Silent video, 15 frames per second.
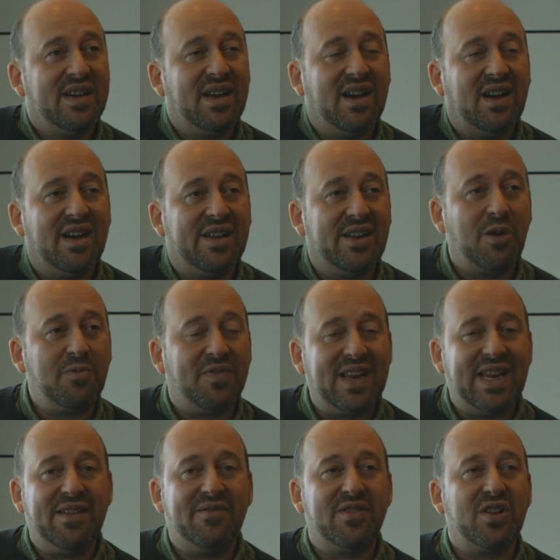and
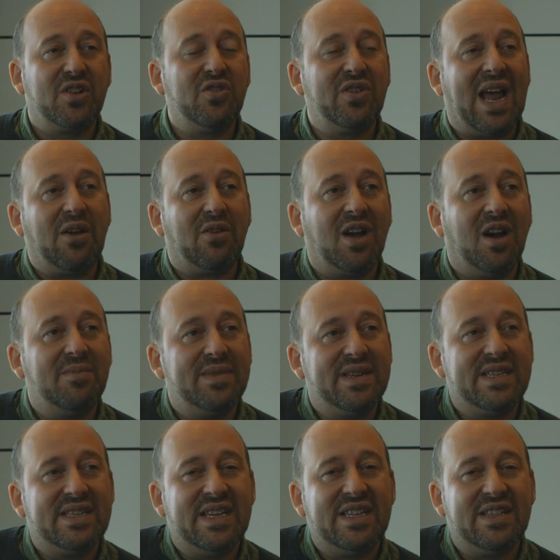hopefully even a good outcome
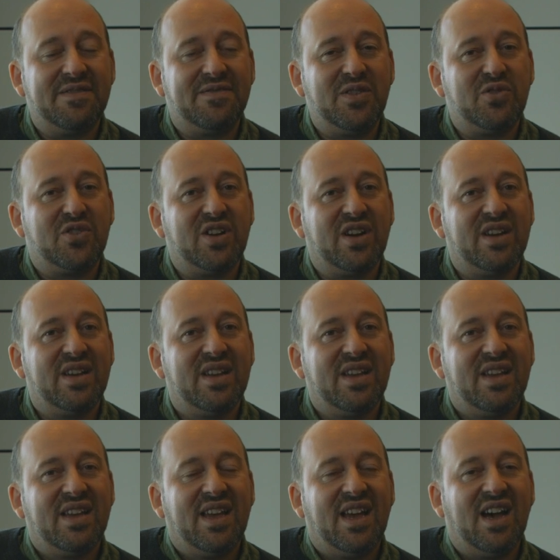in the future.
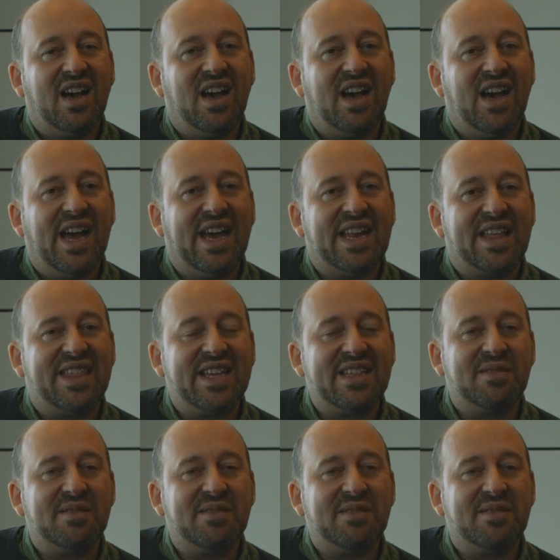And I think